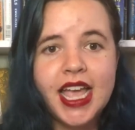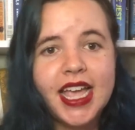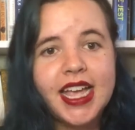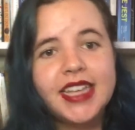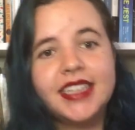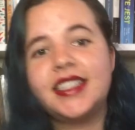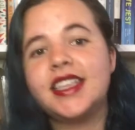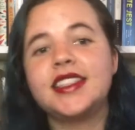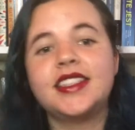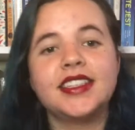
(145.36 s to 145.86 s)

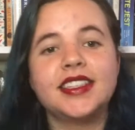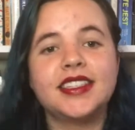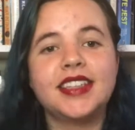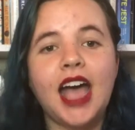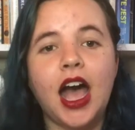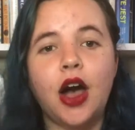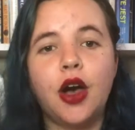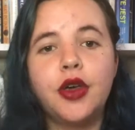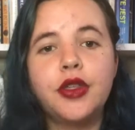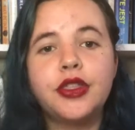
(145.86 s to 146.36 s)
is that the
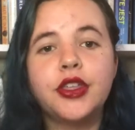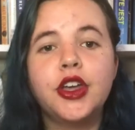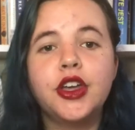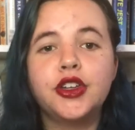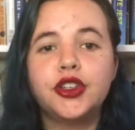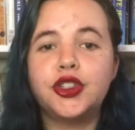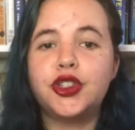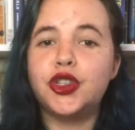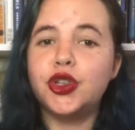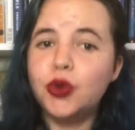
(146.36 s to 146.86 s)
South,
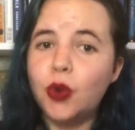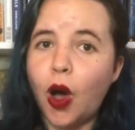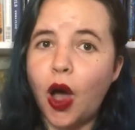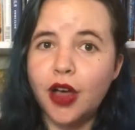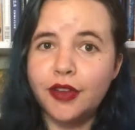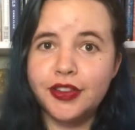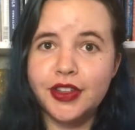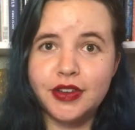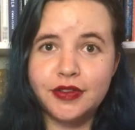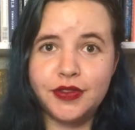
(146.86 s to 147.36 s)
too
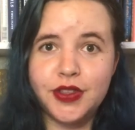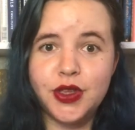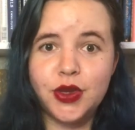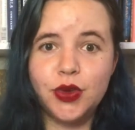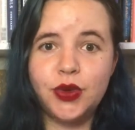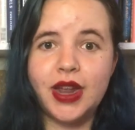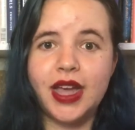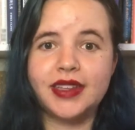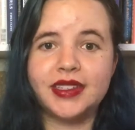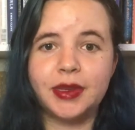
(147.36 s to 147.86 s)
often
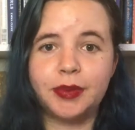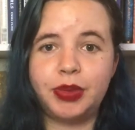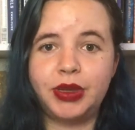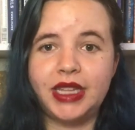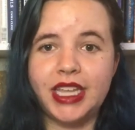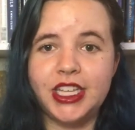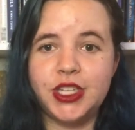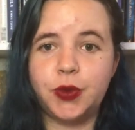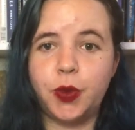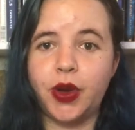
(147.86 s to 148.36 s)
viewed as a
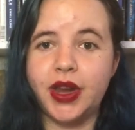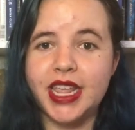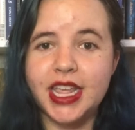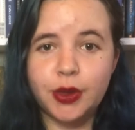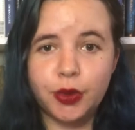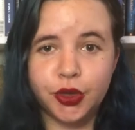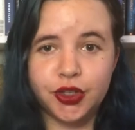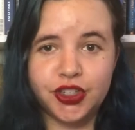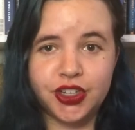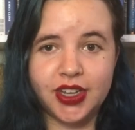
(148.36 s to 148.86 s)
place where
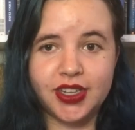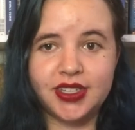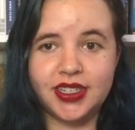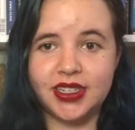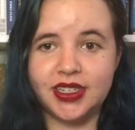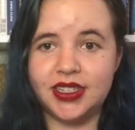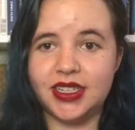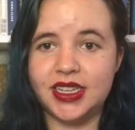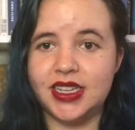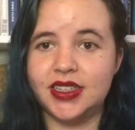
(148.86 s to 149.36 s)
equal
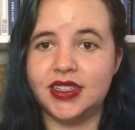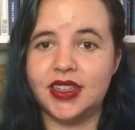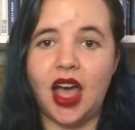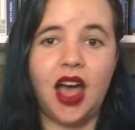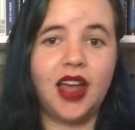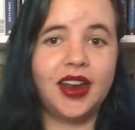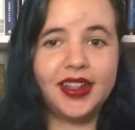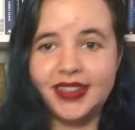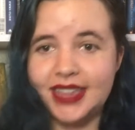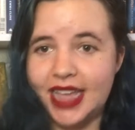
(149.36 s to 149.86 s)
justice is
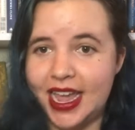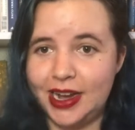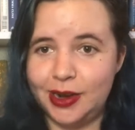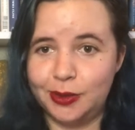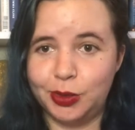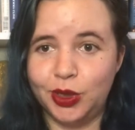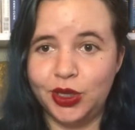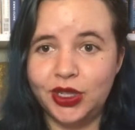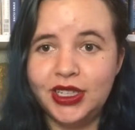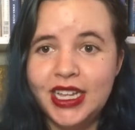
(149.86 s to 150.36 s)

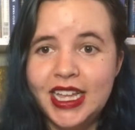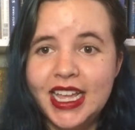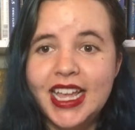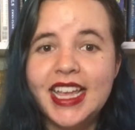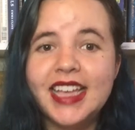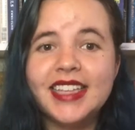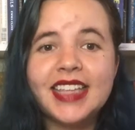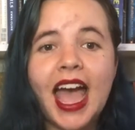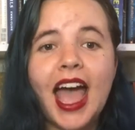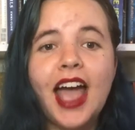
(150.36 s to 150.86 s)
unattainable,
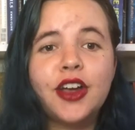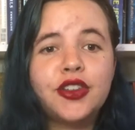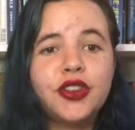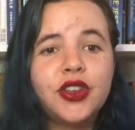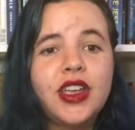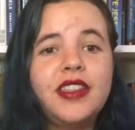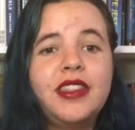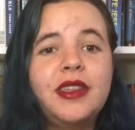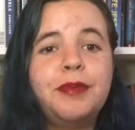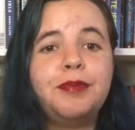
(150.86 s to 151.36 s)
is
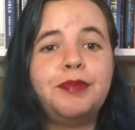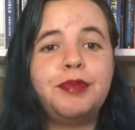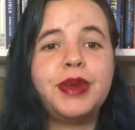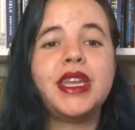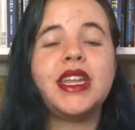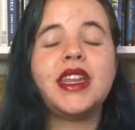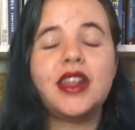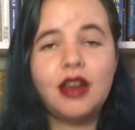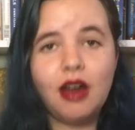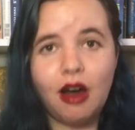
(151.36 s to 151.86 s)
actually the
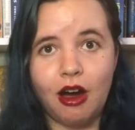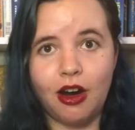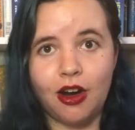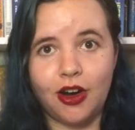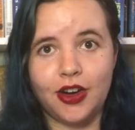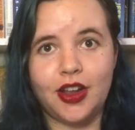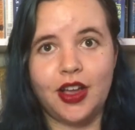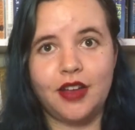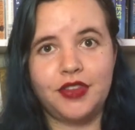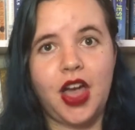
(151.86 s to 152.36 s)
beating
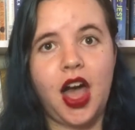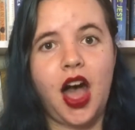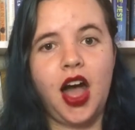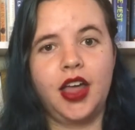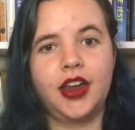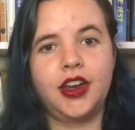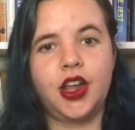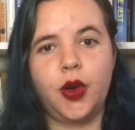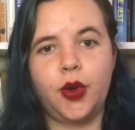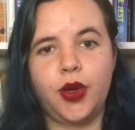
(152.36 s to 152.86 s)
heart of the
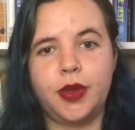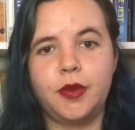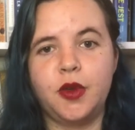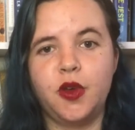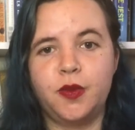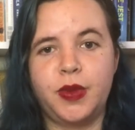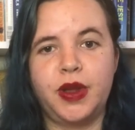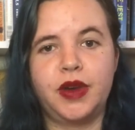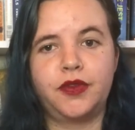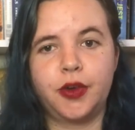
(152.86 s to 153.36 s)
ongoing
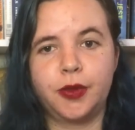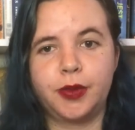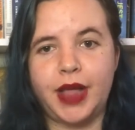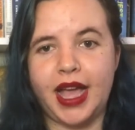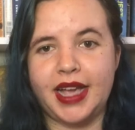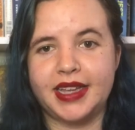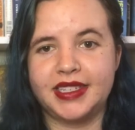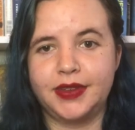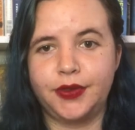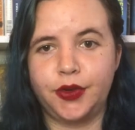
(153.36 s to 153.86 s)
movement for
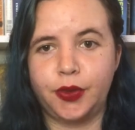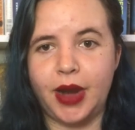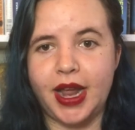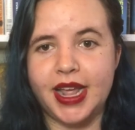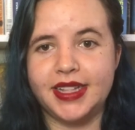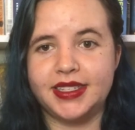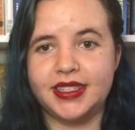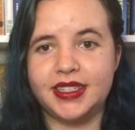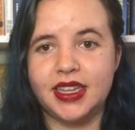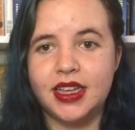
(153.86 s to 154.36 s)
Black civil
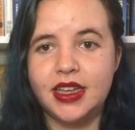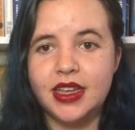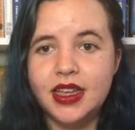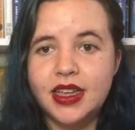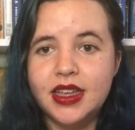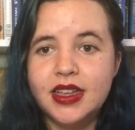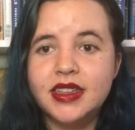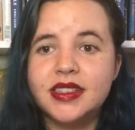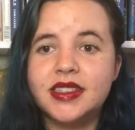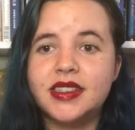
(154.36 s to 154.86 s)
rights.
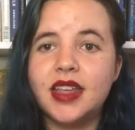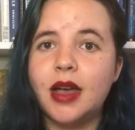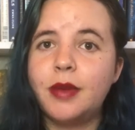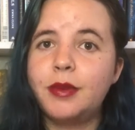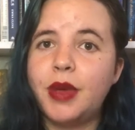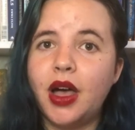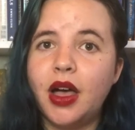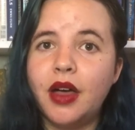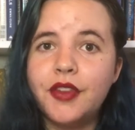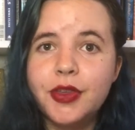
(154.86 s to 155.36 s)
Some
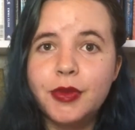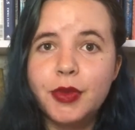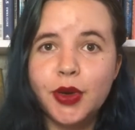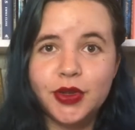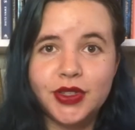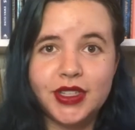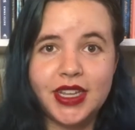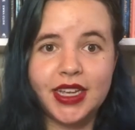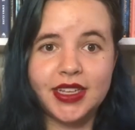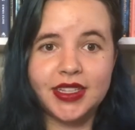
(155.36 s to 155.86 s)
of the
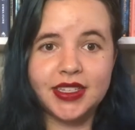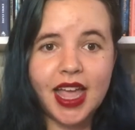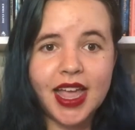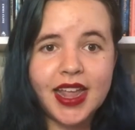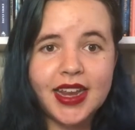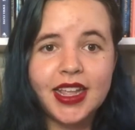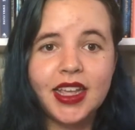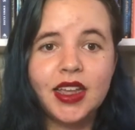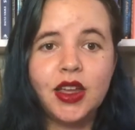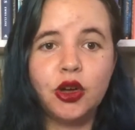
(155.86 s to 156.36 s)
most
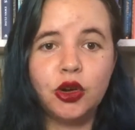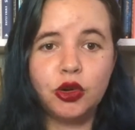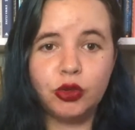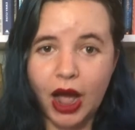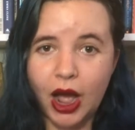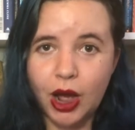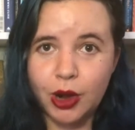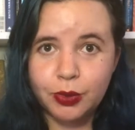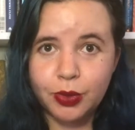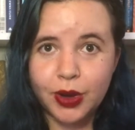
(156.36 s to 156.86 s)
exciting,
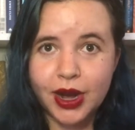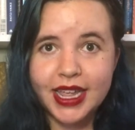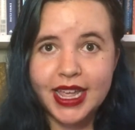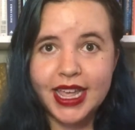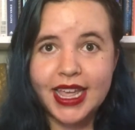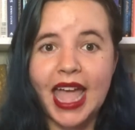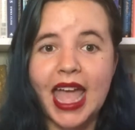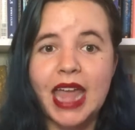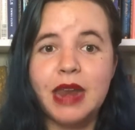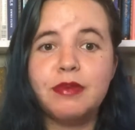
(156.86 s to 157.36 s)

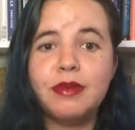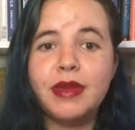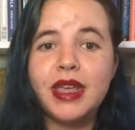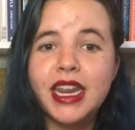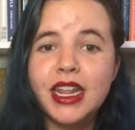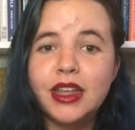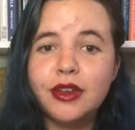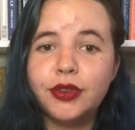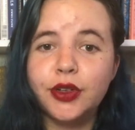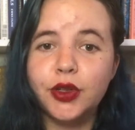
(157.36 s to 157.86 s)
groundbreaking, and
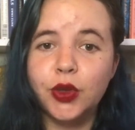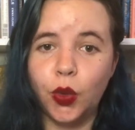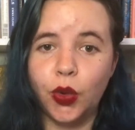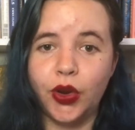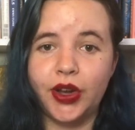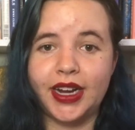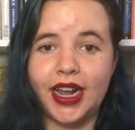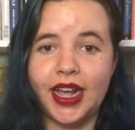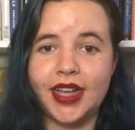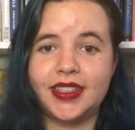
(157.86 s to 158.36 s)
meaningful
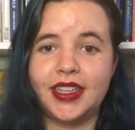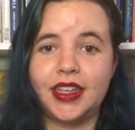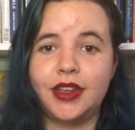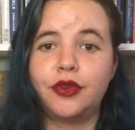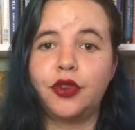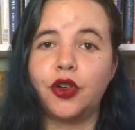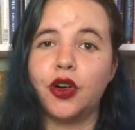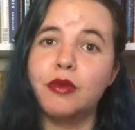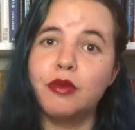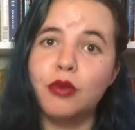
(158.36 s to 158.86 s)
organizing
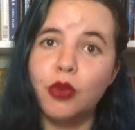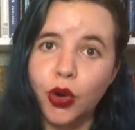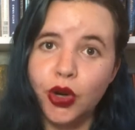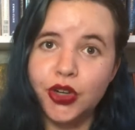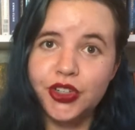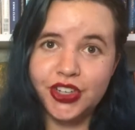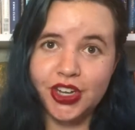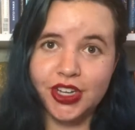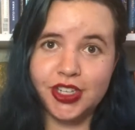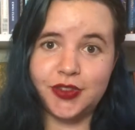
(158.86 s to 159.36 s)
for a more
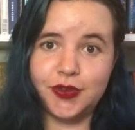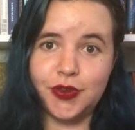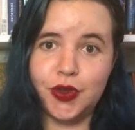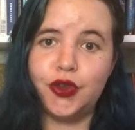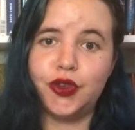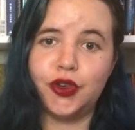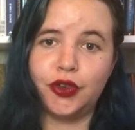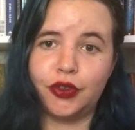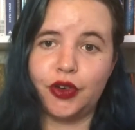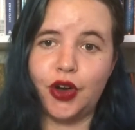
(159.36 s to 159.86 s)
just
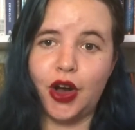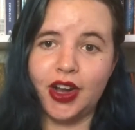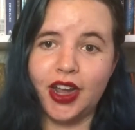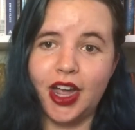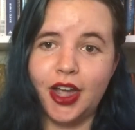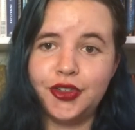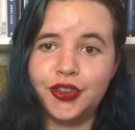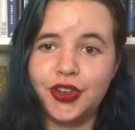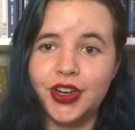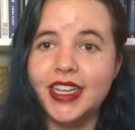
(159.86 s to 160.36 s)
future for our
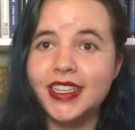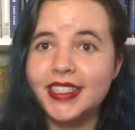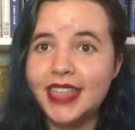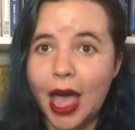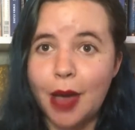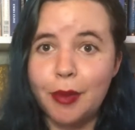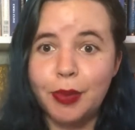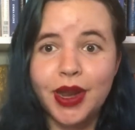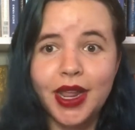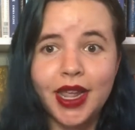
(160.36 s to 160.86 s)
country is
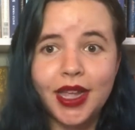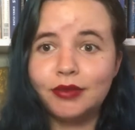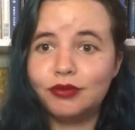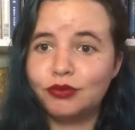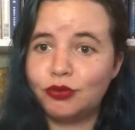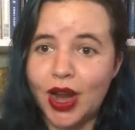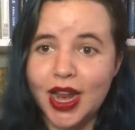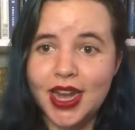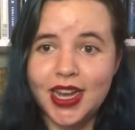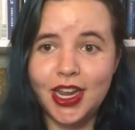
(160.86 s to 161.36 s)
happening
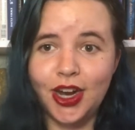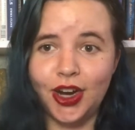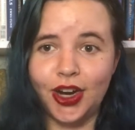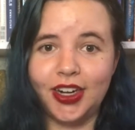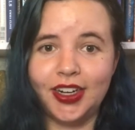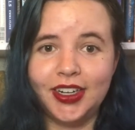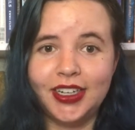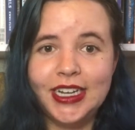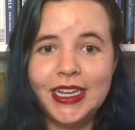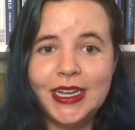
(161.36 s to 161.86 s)
right
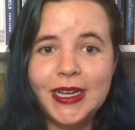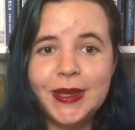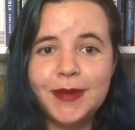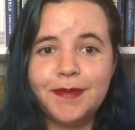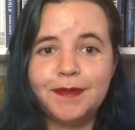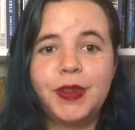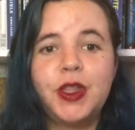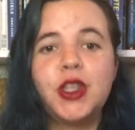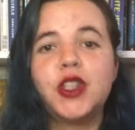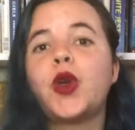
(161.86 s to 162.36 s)
here.
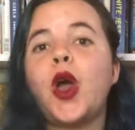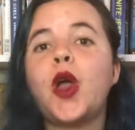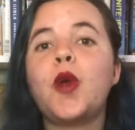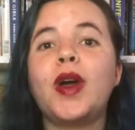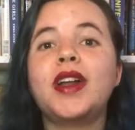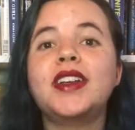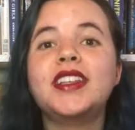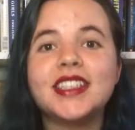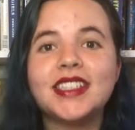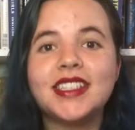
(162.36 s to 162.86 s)
So I
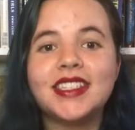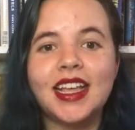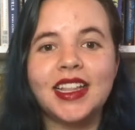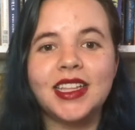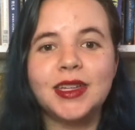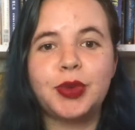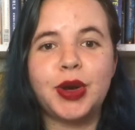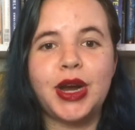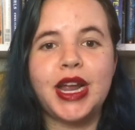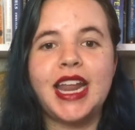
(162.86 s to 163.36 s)
want to
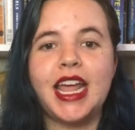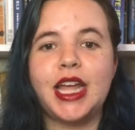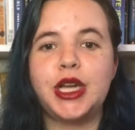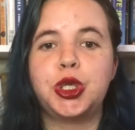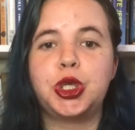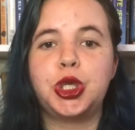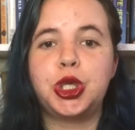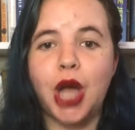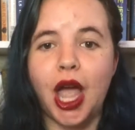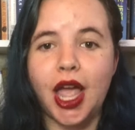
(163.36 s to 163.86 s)
celebrate and
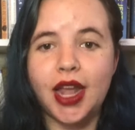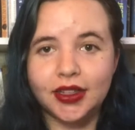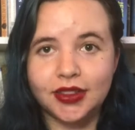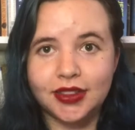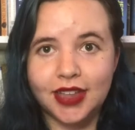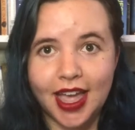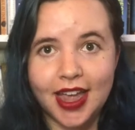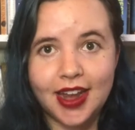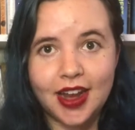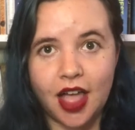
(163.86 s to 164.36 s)
shine a
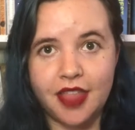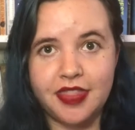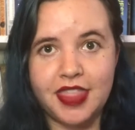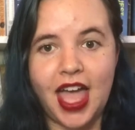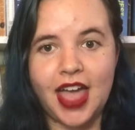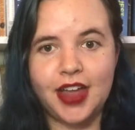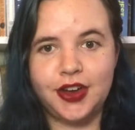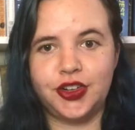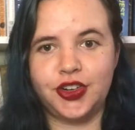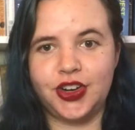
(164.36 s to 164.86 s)
light on
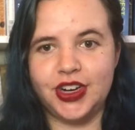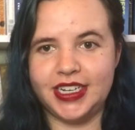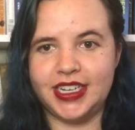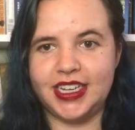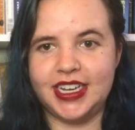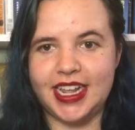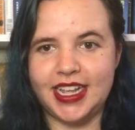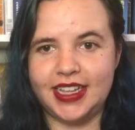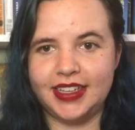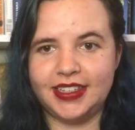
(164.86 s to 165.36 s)
that during
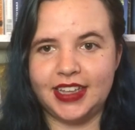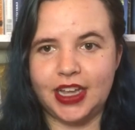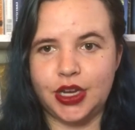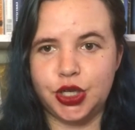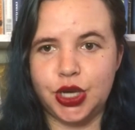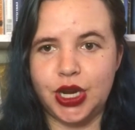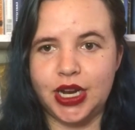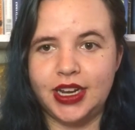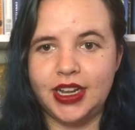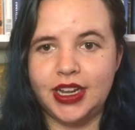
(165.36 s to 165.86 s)
today's session.